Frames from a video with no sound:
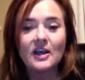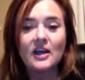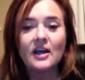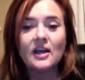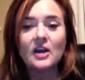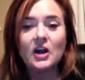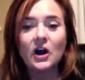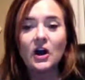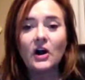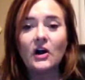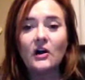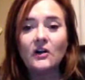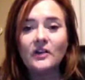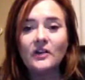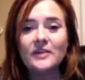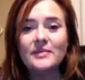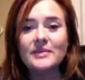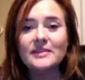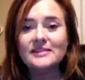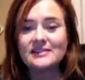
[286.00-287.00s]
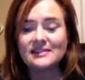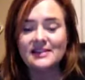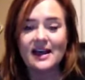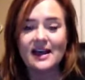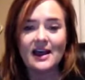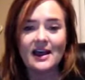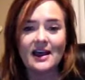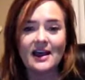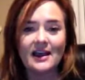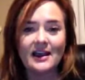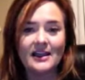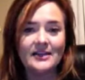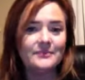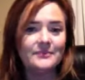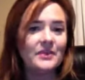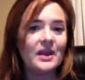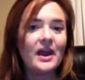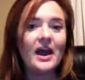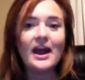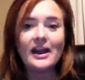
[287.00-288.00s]
Call them and say,
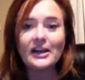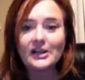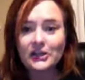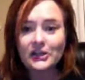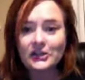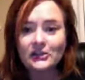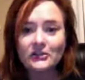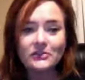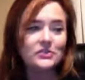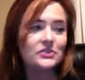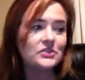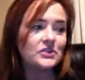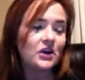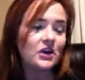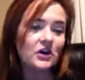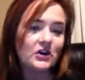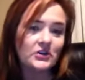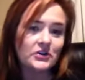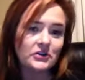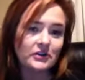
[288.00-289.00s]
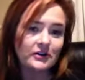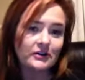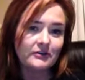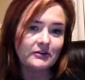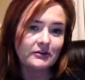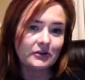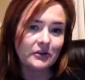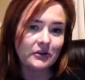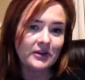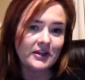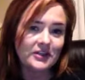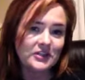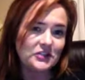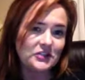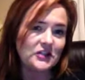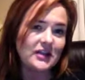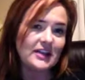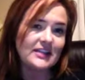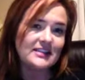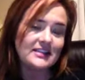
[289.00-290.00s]
hey girl, saw on your invoice
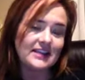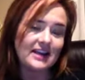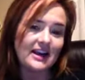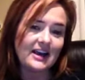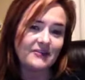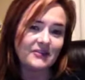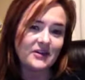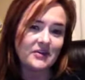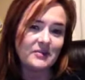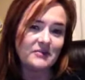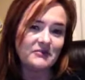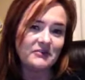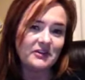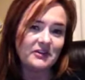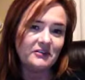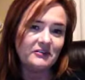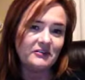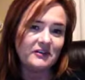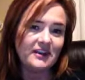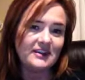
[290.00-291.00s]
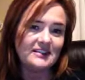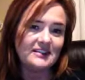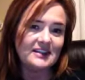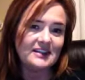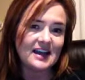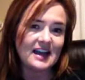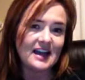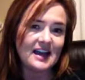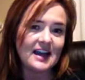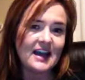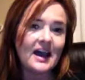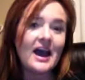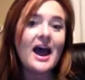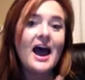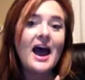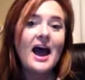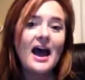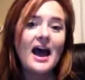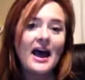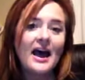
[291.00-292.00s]
you got the Tight, Firm, and Feel face and eye.
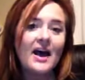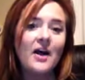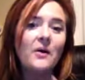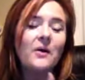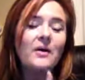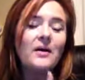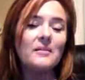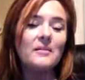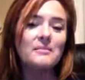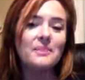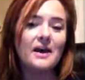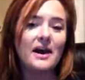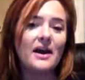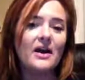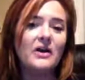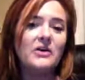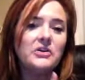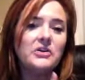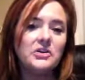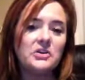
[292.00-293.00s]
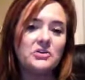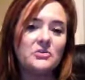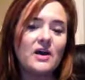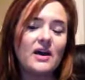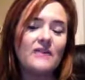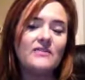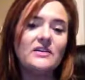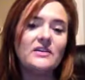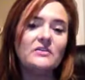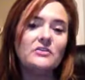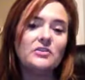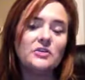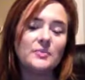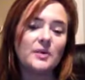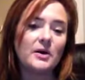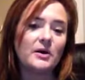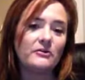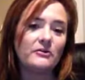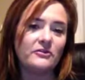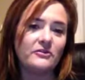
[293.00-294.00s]
How about you have another
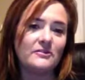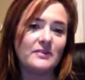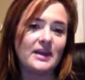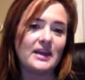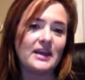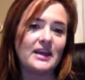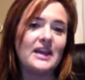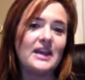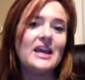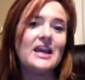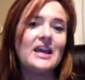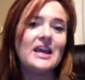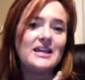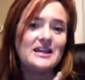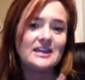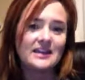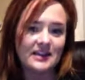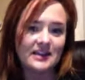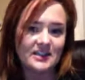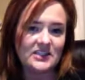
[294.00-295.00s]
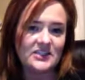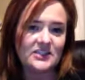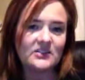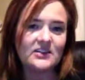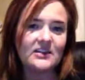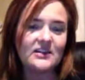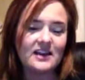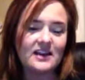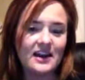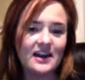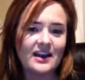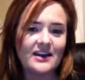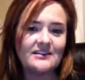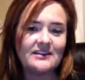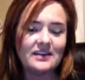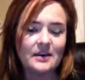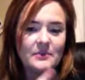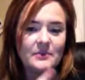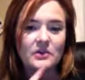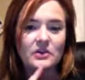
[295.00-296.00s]
spa for me in the next 30 days,
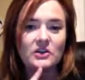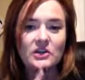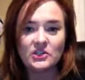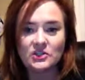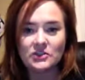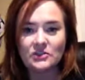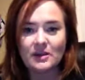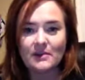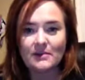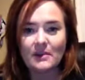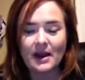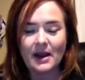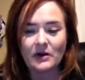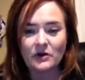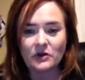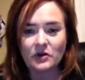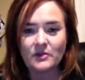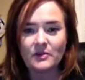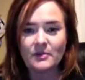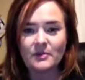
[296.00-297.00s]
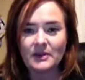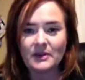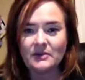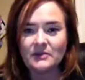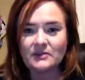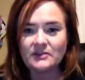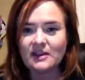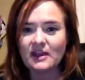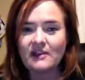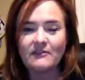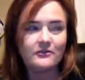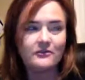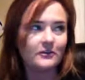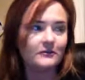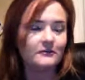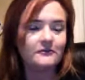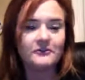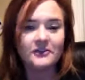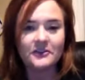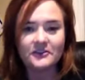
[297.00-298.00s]
and I'm going to get you that Microderma peel set
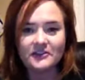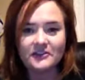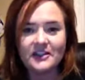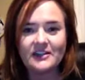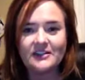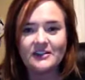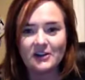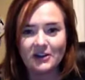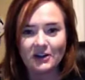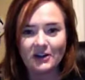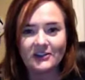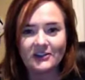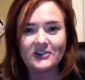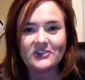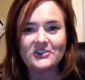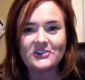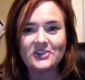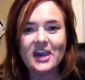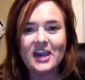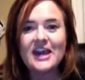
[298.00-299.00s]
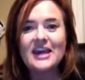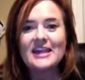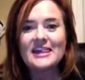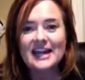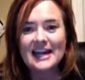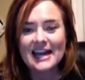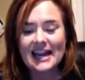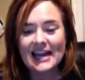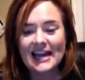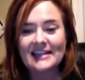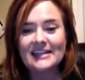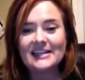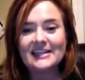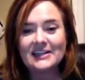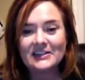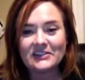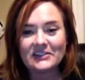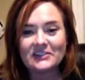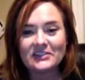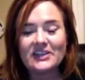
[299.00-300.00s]
for $15. That
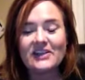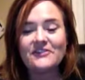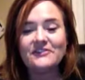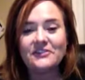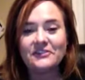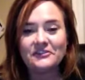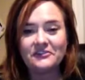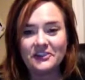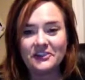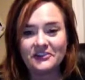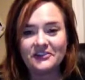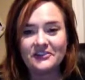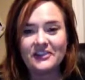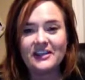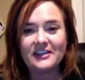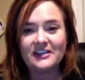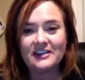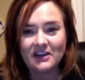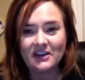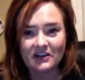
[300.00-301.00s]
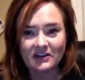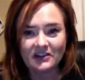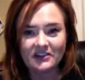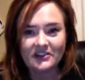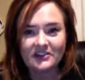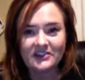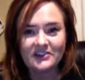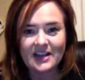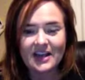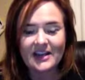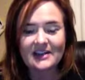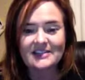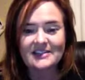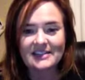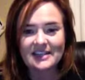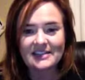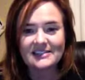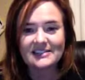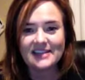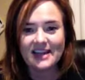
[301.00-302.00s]
$80 set for $15. How does
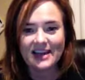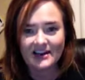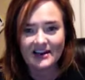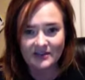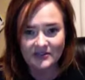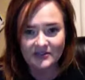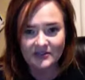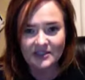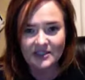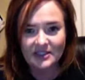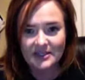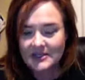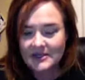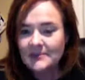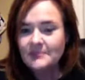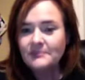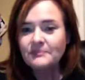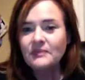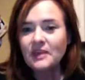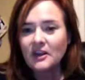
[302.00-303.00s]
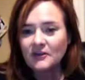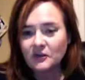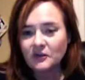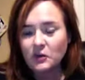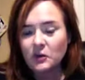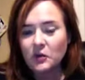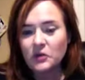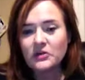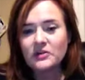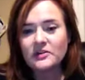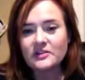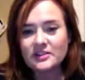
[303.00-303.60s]
that sound? If you're ordering